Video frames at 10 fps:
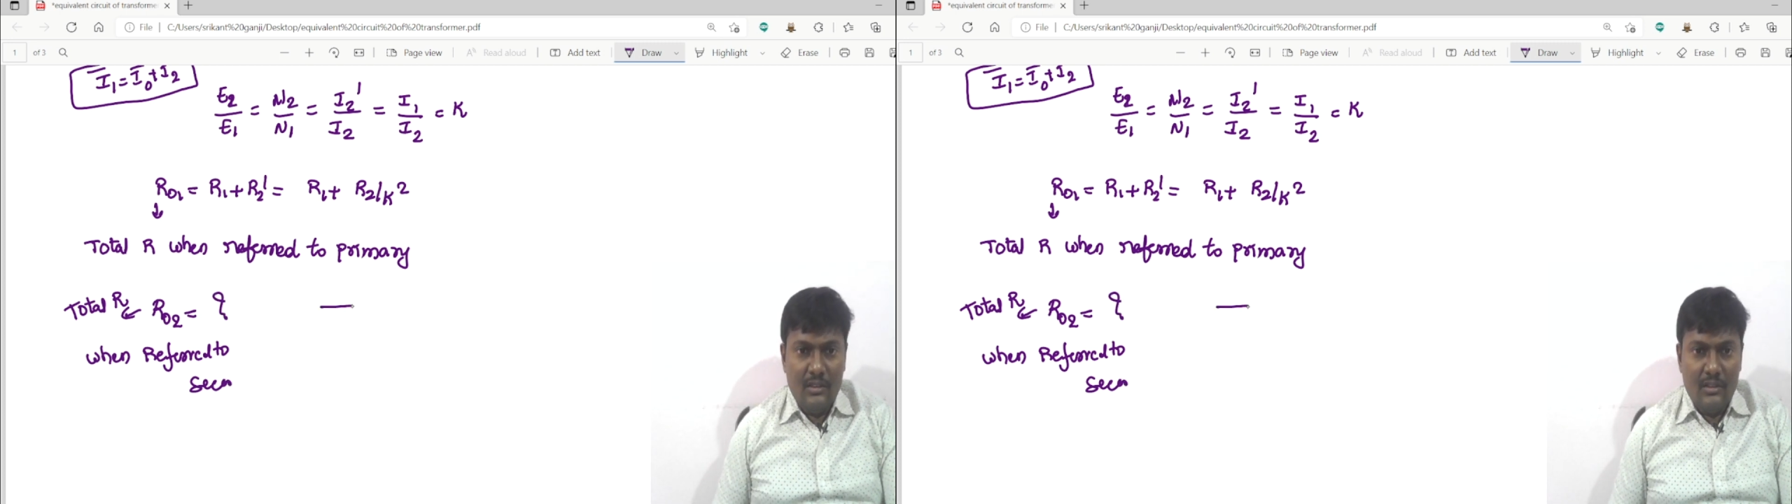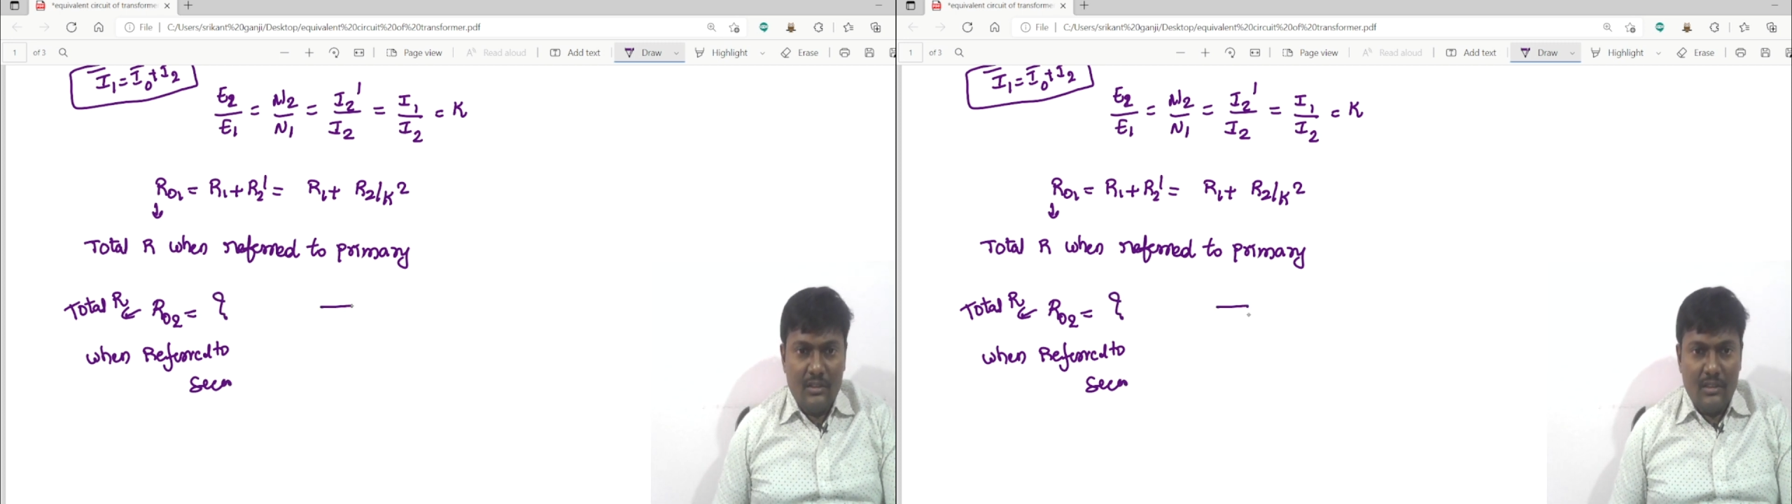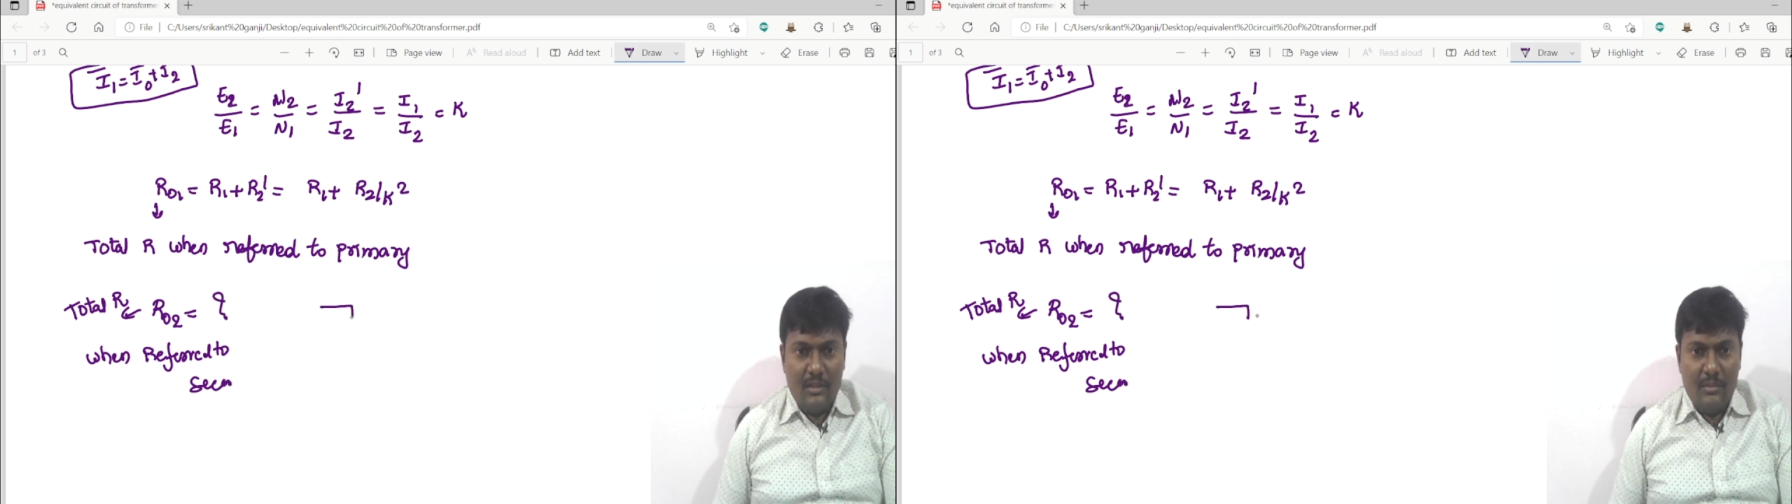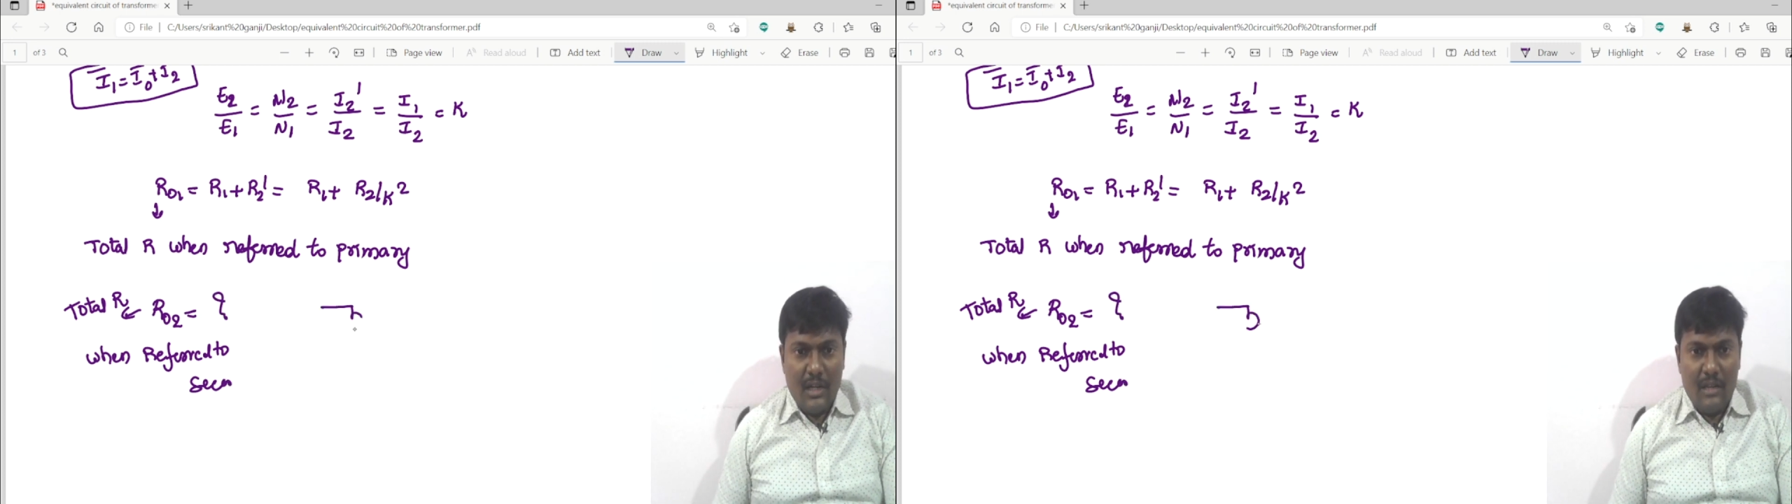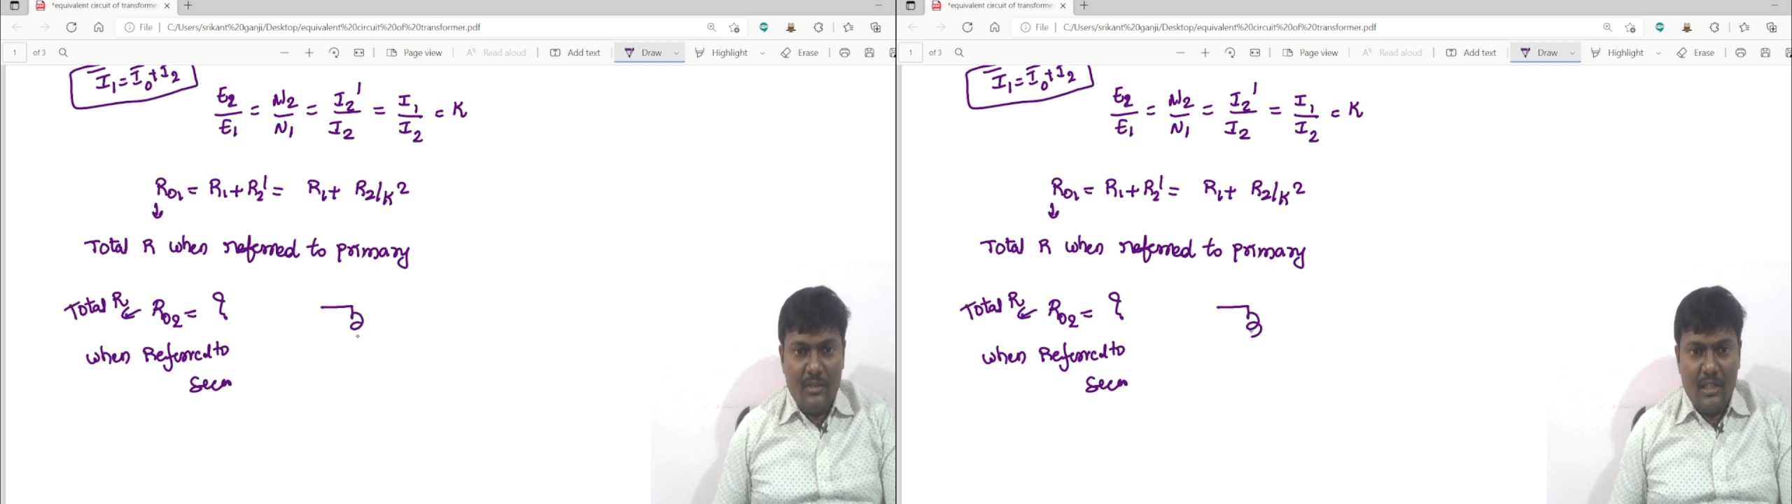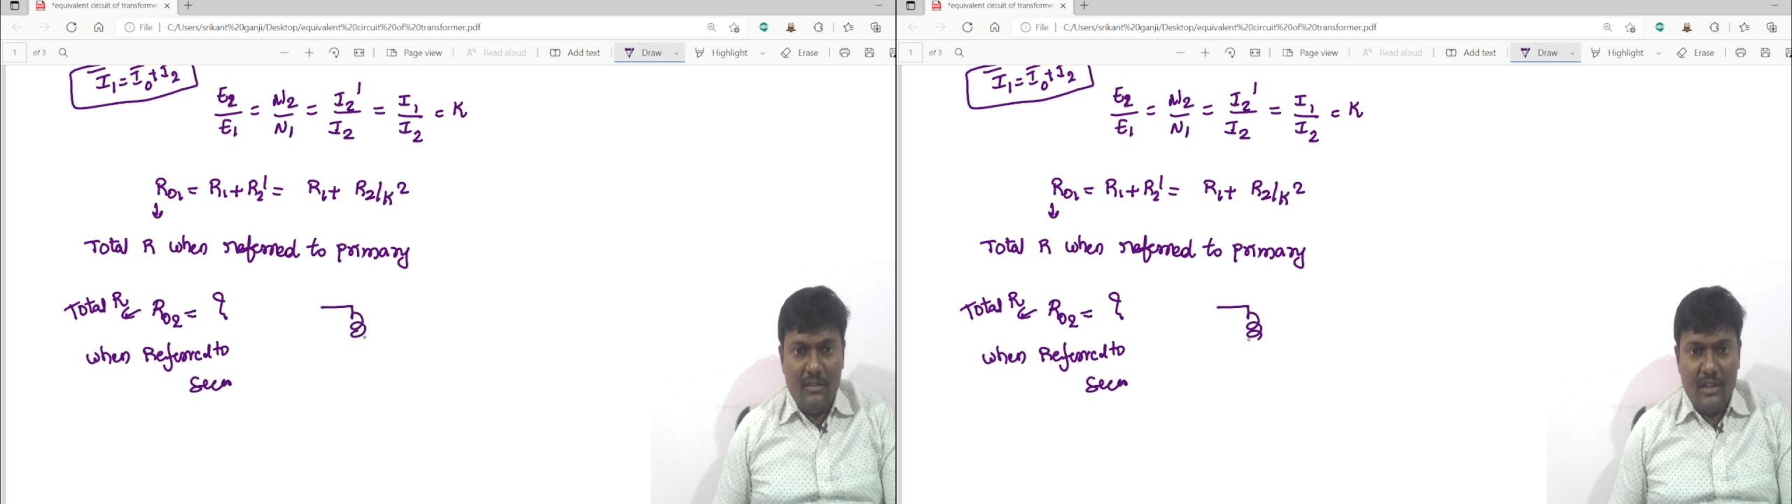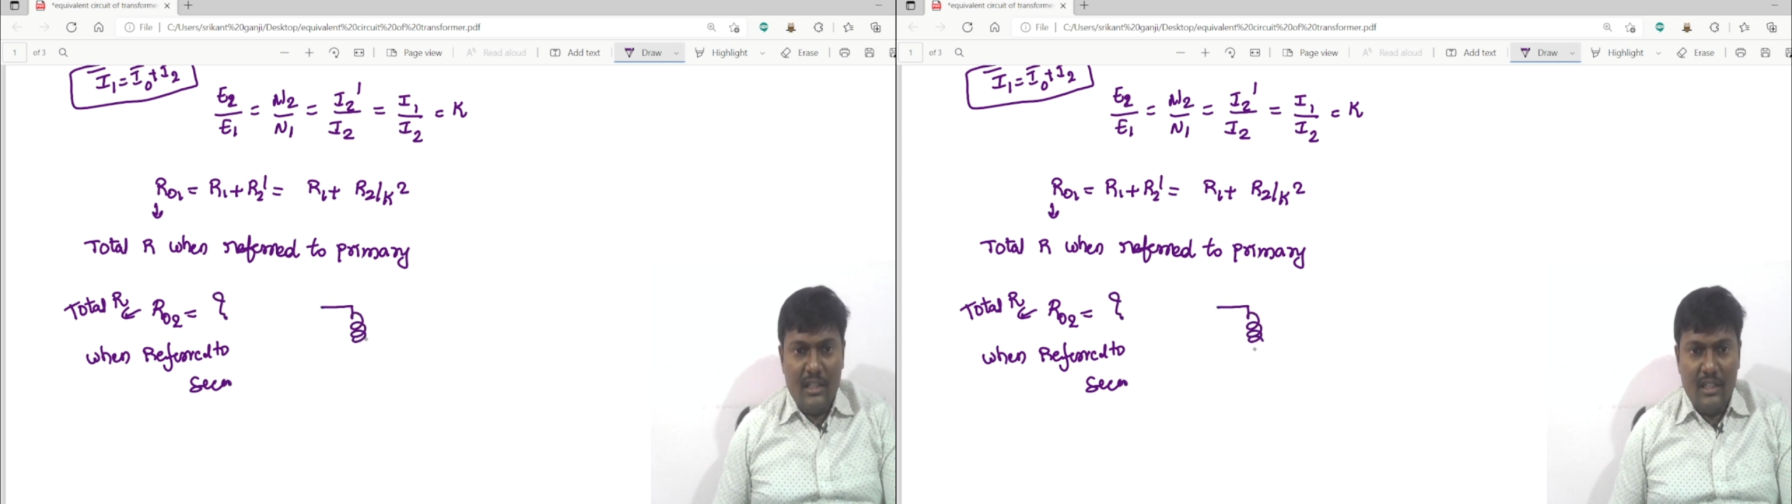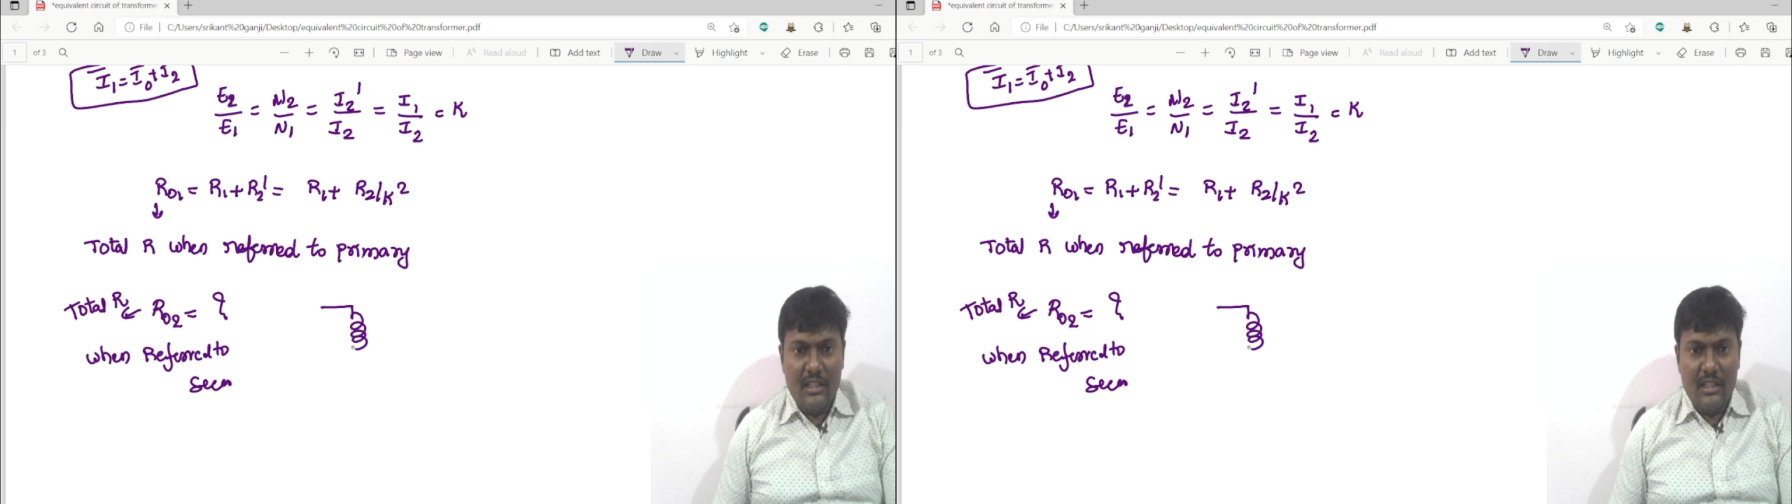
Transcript: so the primary winding